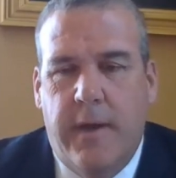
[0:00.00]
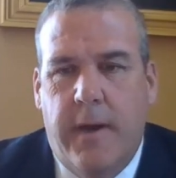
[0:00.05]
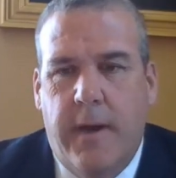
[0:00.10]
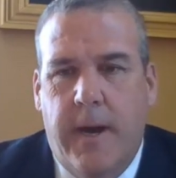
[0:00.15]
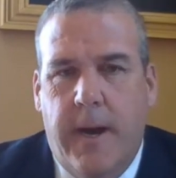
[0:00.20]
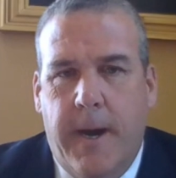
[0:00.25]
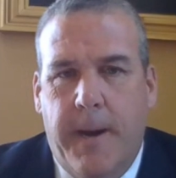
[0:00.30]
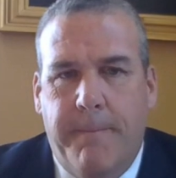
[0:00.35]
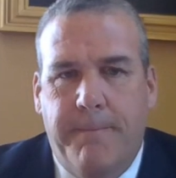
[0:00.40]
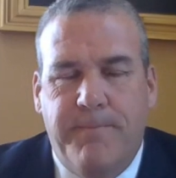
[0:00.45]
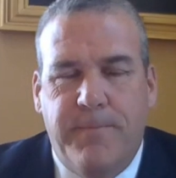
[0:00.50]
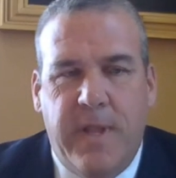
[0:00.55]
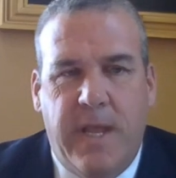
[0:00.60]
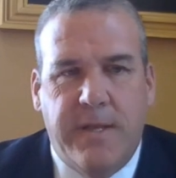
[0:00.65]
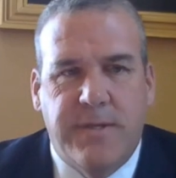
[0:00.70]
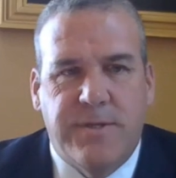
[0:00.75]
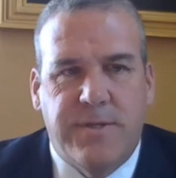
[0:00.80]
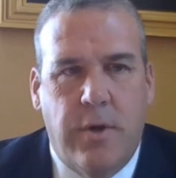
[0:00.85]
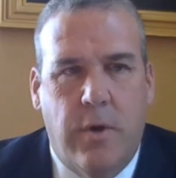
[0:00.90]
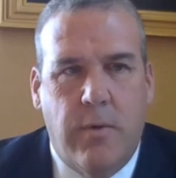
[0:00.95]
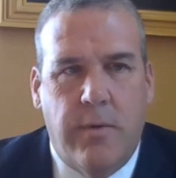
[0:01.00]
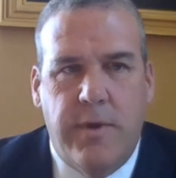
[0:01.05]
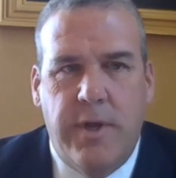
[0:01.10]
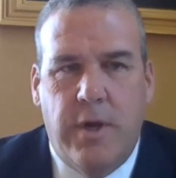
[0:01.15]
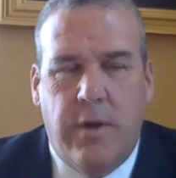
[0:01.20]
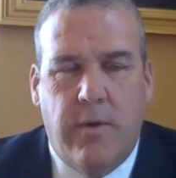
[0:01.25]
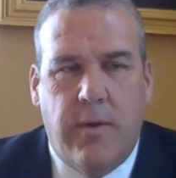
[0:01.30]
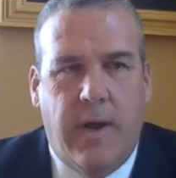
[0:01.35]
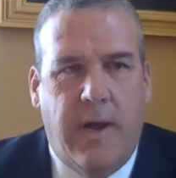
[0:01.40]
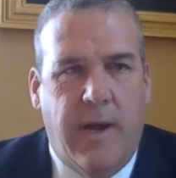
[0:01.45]
And so,
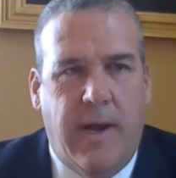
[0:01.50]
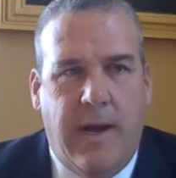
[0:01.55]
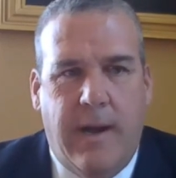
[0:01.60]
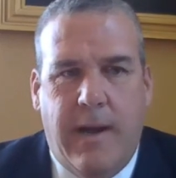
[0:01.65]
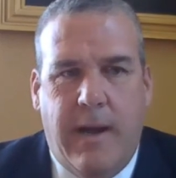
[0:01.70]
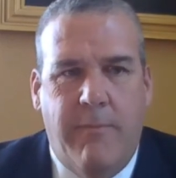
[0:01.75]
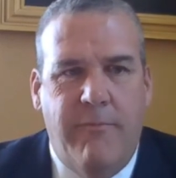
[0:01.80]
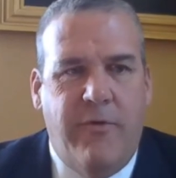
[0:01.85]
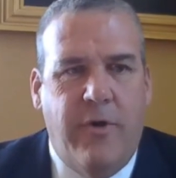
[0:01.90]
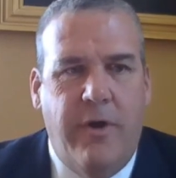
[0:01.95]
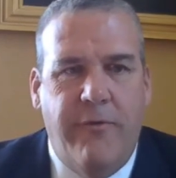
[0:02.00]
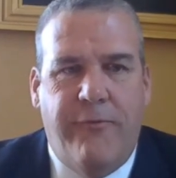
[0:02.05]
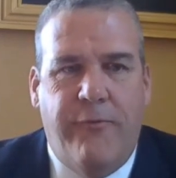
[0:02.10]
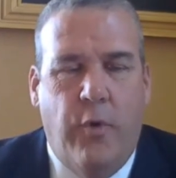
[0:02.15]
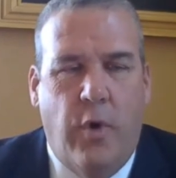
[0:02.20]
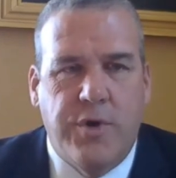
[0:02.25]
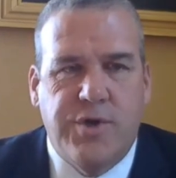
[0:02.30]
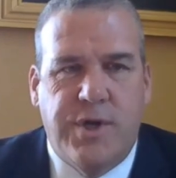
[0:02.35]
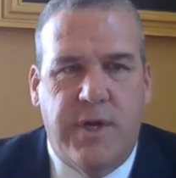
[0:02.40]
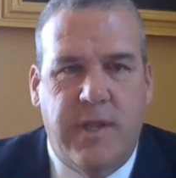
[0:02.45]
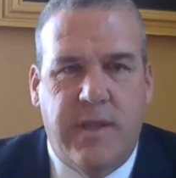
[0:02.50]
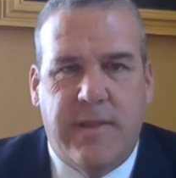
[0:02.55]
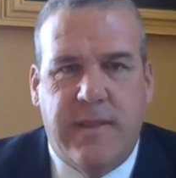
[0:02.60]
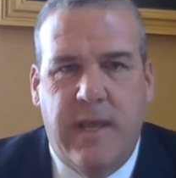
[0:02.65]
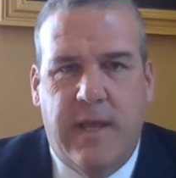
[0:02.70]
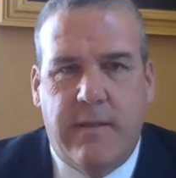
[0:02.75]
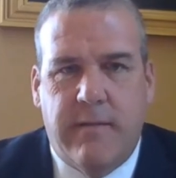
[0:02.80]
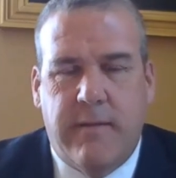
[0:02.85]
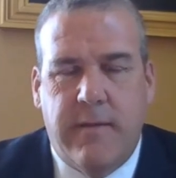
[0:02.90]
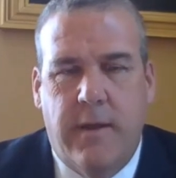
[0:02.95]
I'm very fortunate
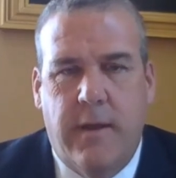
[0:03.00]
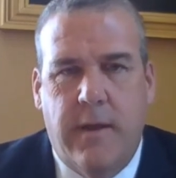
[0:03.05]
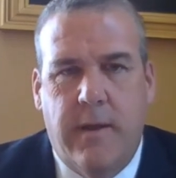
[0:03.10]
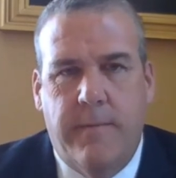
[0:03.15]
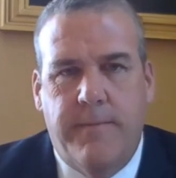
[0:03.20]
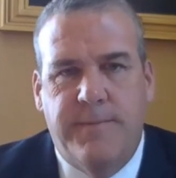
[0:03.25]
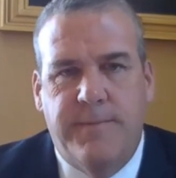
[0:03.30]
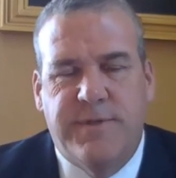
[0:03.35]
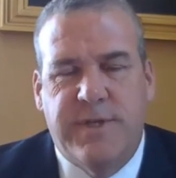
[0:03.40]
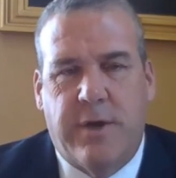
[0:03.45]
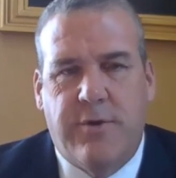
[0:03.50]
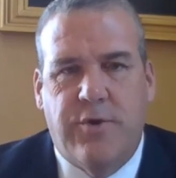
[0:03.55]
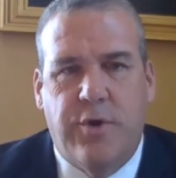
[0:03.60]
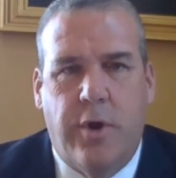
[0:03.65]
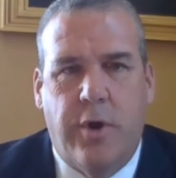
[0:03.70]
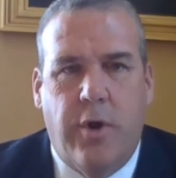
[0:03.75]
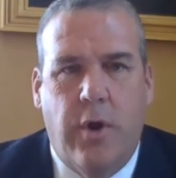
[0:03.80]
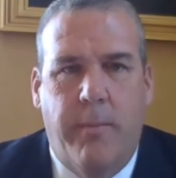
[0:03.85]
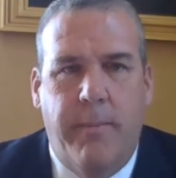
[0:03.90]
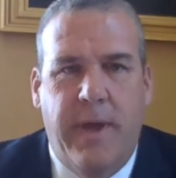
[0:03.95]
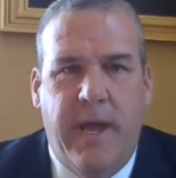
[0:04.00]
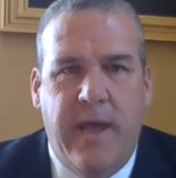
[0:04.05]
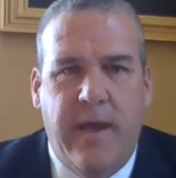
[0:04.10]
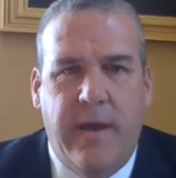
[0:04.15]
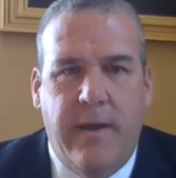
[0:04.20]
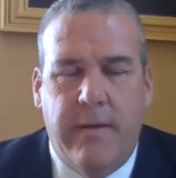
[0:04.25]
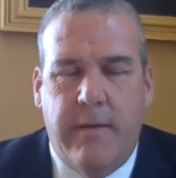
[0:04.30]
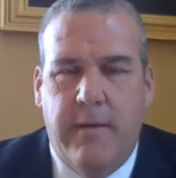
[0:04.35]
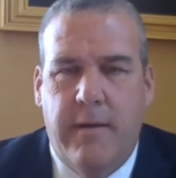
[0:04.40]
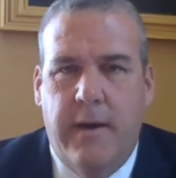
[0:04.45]
that Secretary
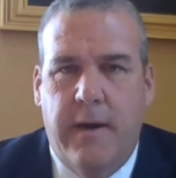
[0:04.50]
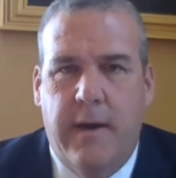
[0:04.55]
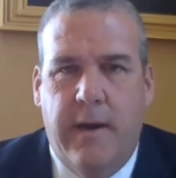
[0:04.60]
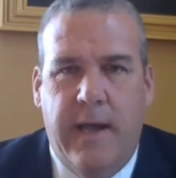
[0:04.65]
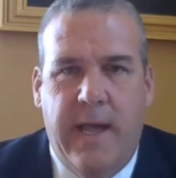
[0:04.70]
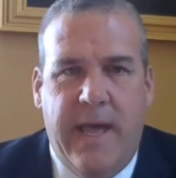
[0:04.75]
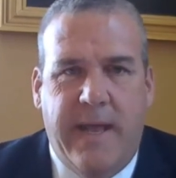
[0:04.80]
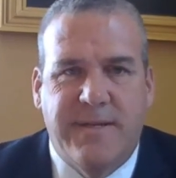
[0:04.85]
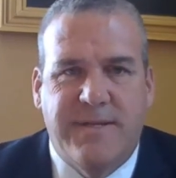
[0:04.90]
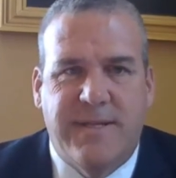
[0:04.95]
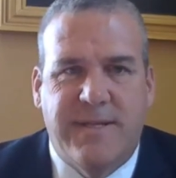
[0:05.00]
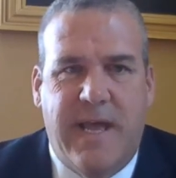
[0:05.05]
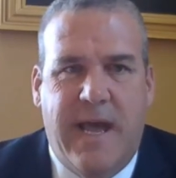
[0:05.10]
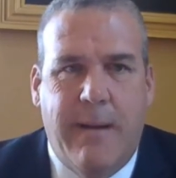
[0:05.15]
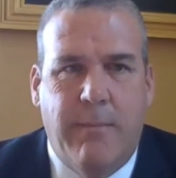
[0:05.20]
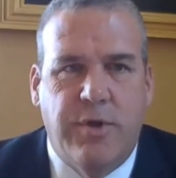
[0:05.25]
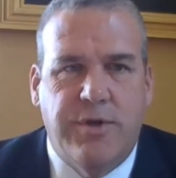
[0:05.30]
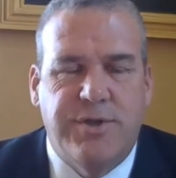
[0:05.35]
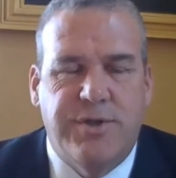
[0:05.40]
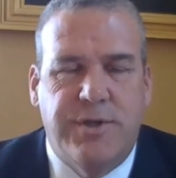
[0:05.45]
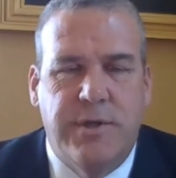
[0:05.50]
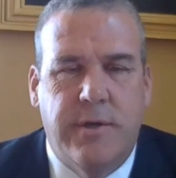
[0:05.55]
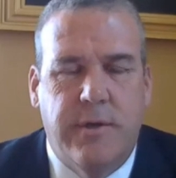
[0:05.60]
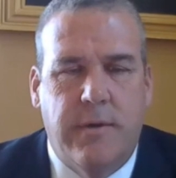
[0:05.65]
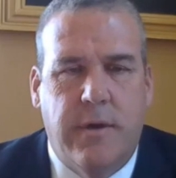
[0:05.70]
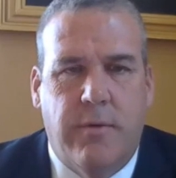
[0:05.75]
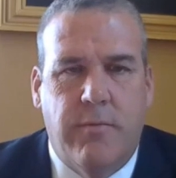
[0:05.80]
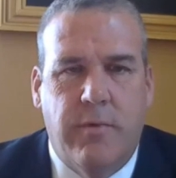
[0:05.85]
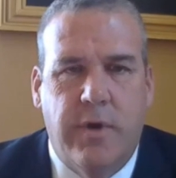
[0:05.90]
Gorbea had established a